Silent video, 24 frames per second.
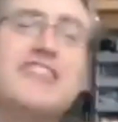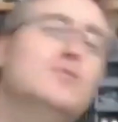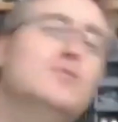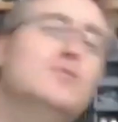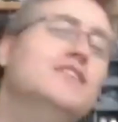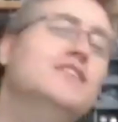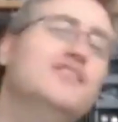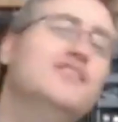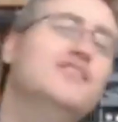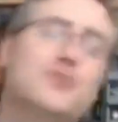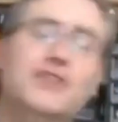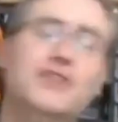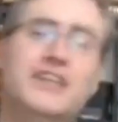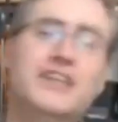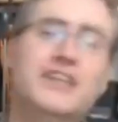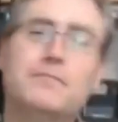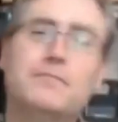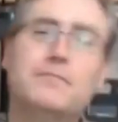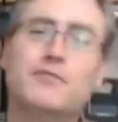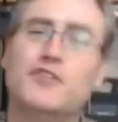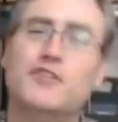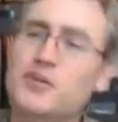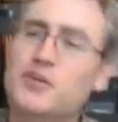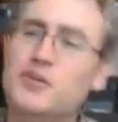when
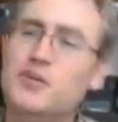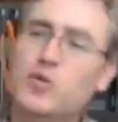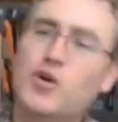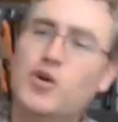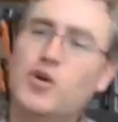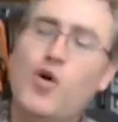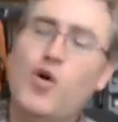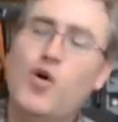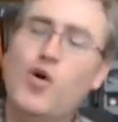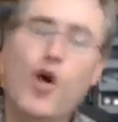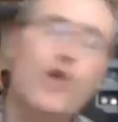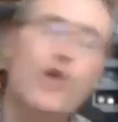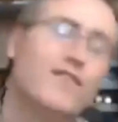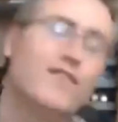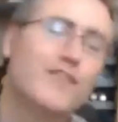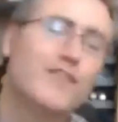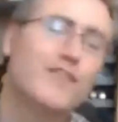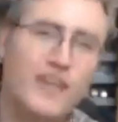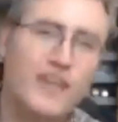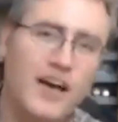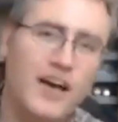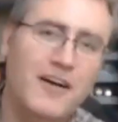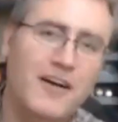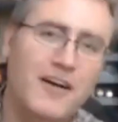3D printing will go over
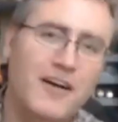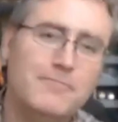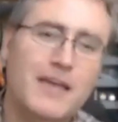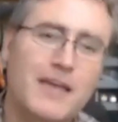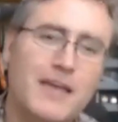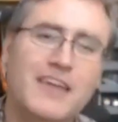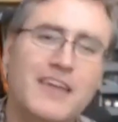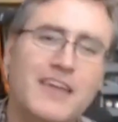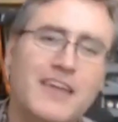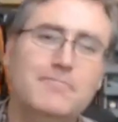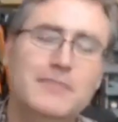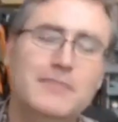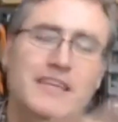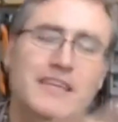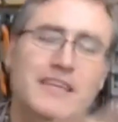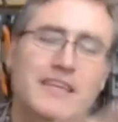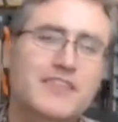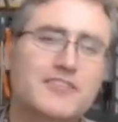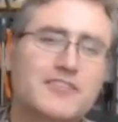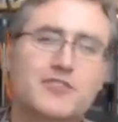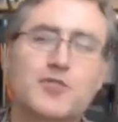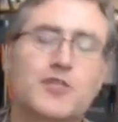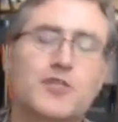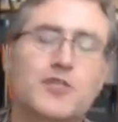the hump and be
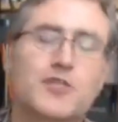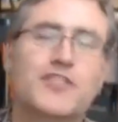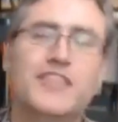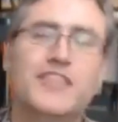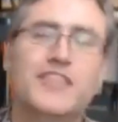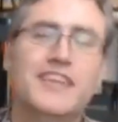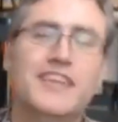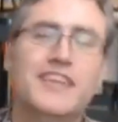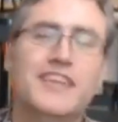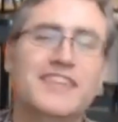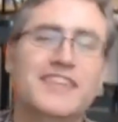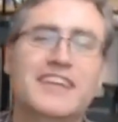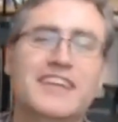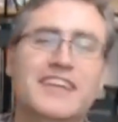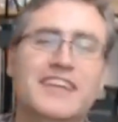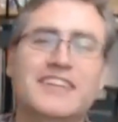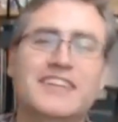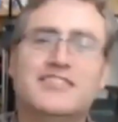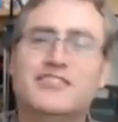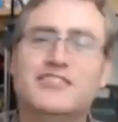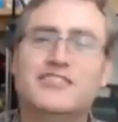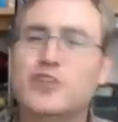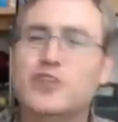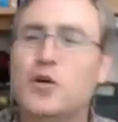the sort of thing that is
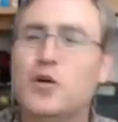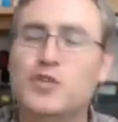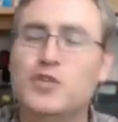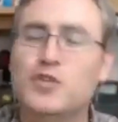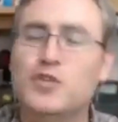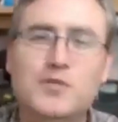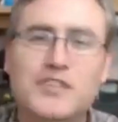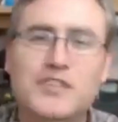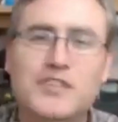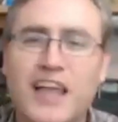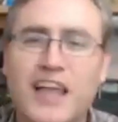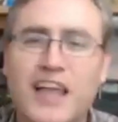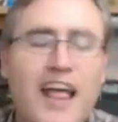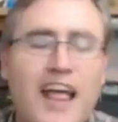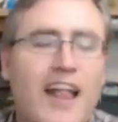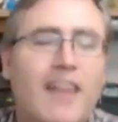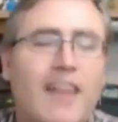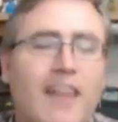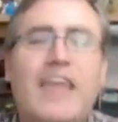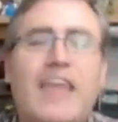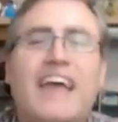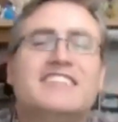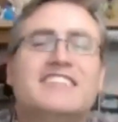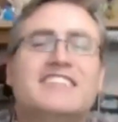so
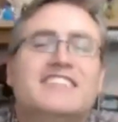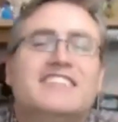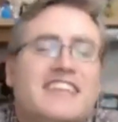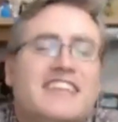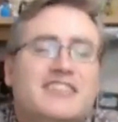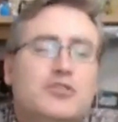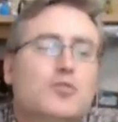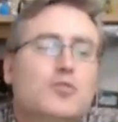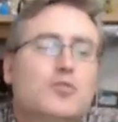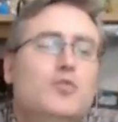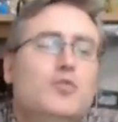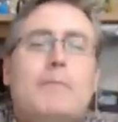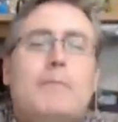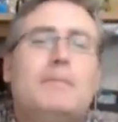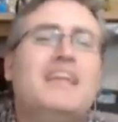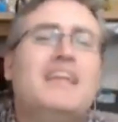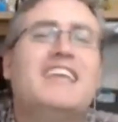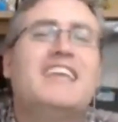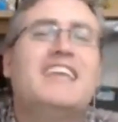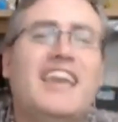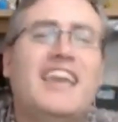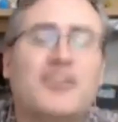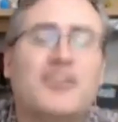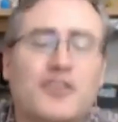that's the
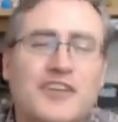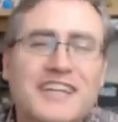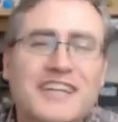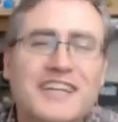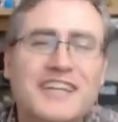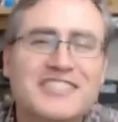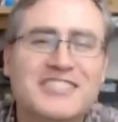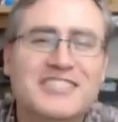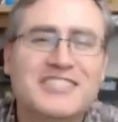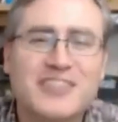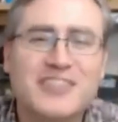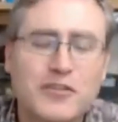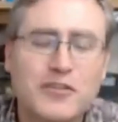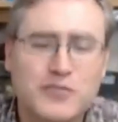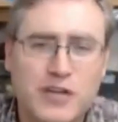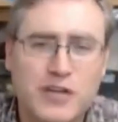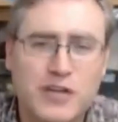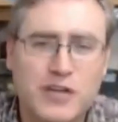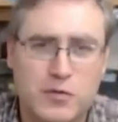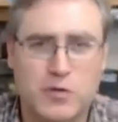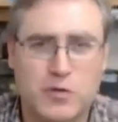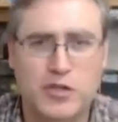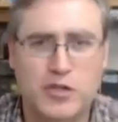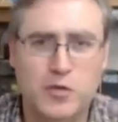replicator in Star
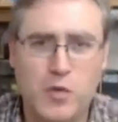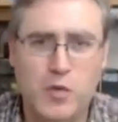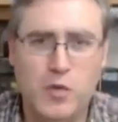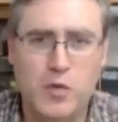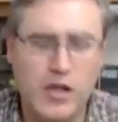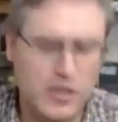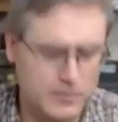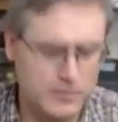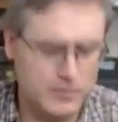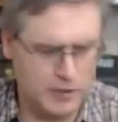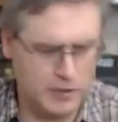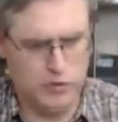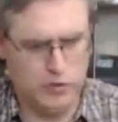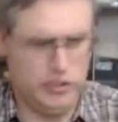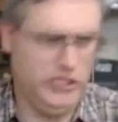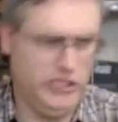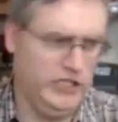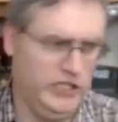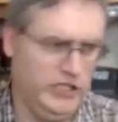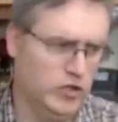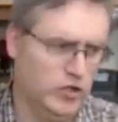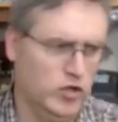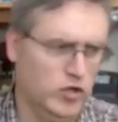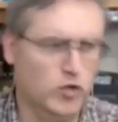Trek, where you walk up and go,
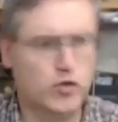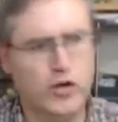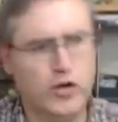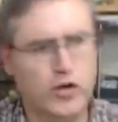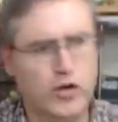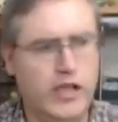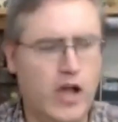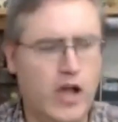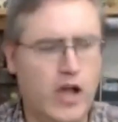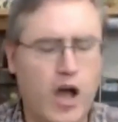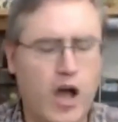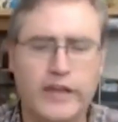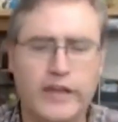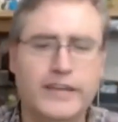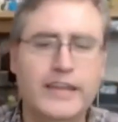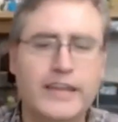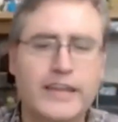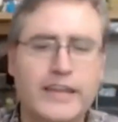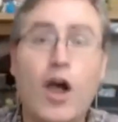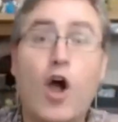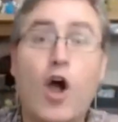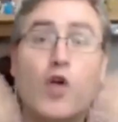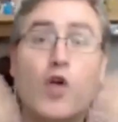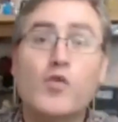tea, Earl Grey, hot, and it
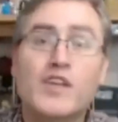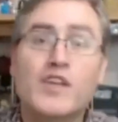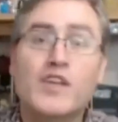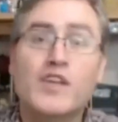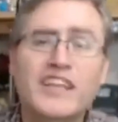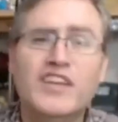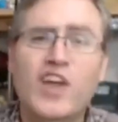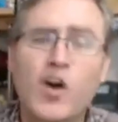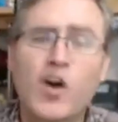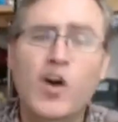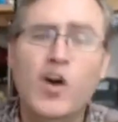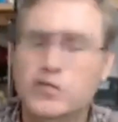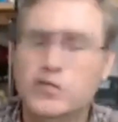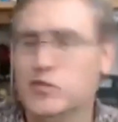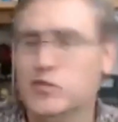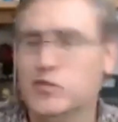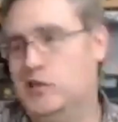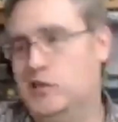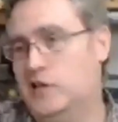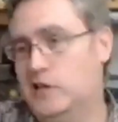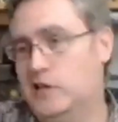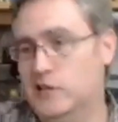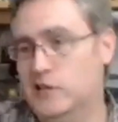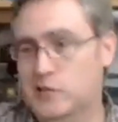already knows,
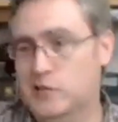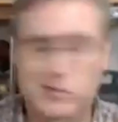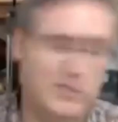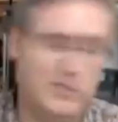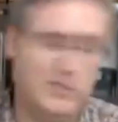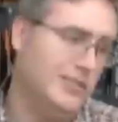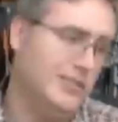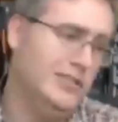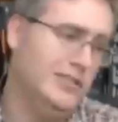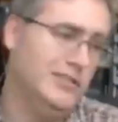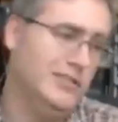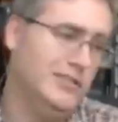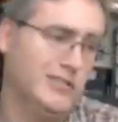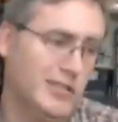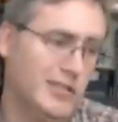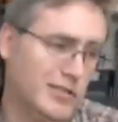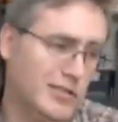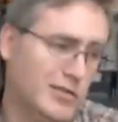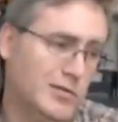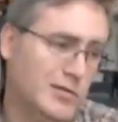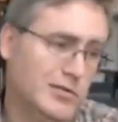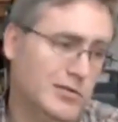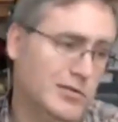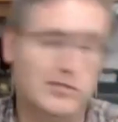okay, I know what tea is, I
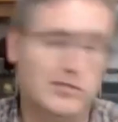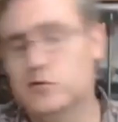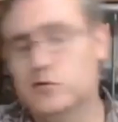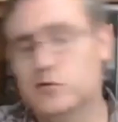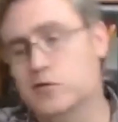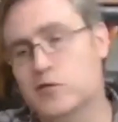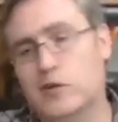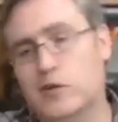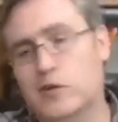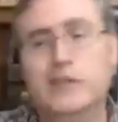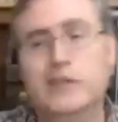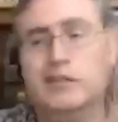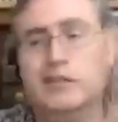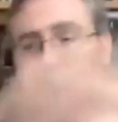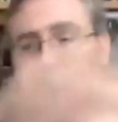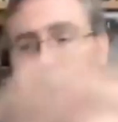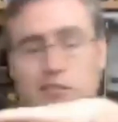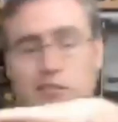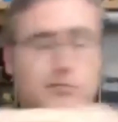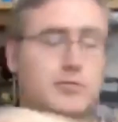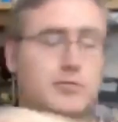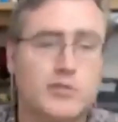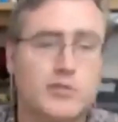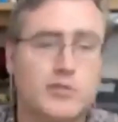know what Earl Grey is,
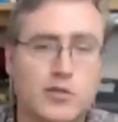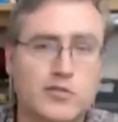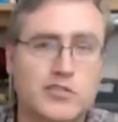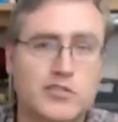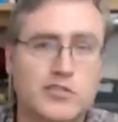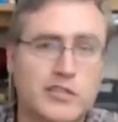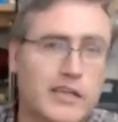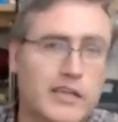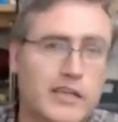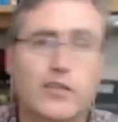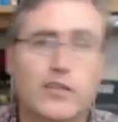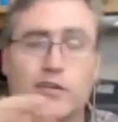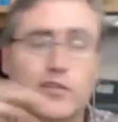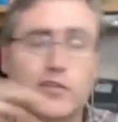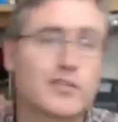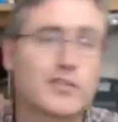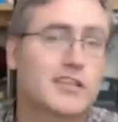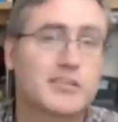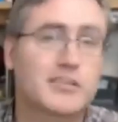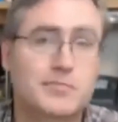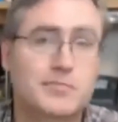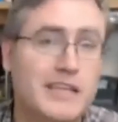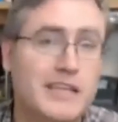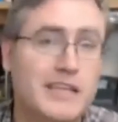let's put those together and
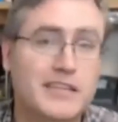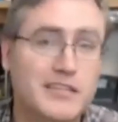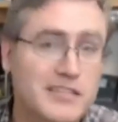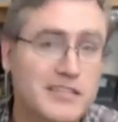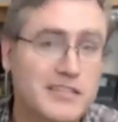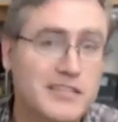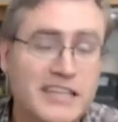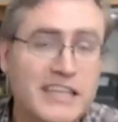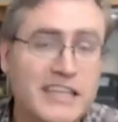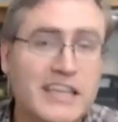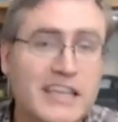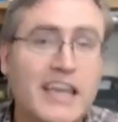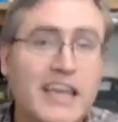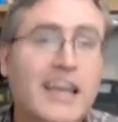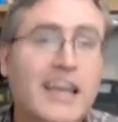let's make the tea.